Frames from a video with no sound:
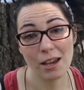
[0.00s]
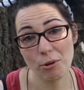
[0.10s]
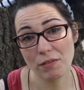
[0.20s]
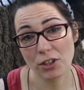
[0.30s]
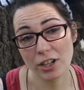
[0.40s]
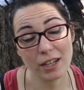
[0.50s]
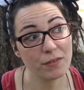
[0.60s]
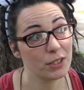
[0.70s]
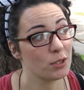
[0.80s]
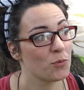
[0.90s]
However,
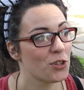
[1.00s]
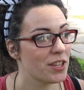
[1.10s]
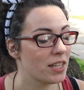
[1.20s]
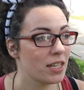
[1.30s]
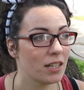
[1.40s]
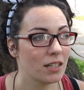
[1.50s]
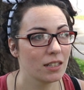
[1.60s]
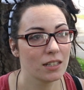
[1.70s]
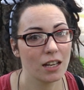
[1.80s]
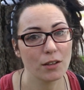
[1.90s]
if it's more than
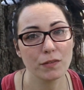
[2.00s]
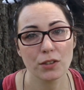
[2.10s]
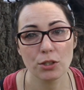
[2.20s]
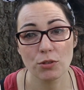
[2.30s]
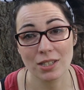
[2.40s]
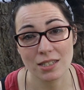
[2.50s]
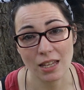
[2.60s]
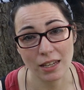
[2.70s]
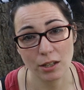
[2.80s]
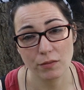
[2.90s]
a few
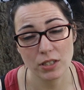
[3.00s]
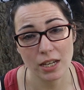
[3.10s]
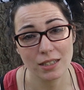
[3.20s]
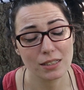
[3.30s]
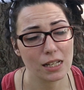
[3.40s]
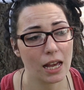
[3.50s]
consecutive days,